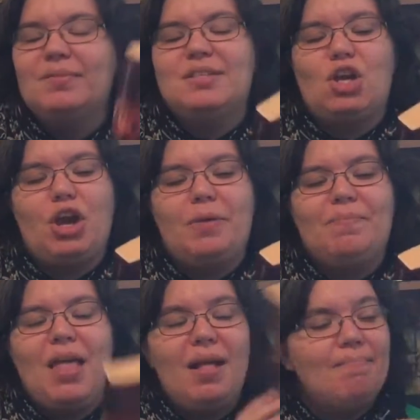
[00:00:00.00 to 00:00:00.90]
So
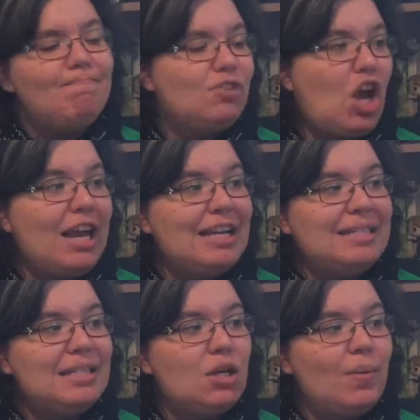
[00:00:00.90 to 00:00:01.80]
Chinese
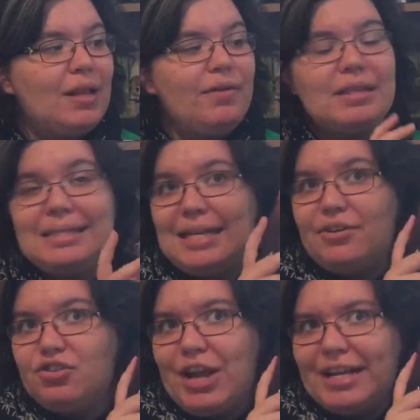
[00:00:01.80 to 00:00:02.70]
Cinderella and the
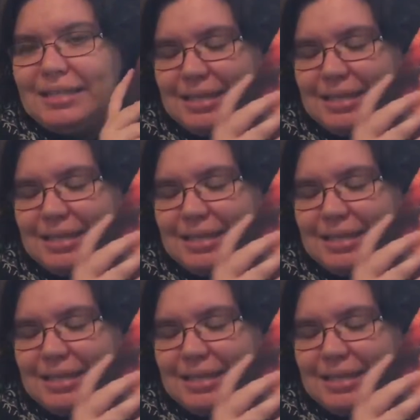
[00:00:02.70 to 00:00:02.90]
Secret Dragon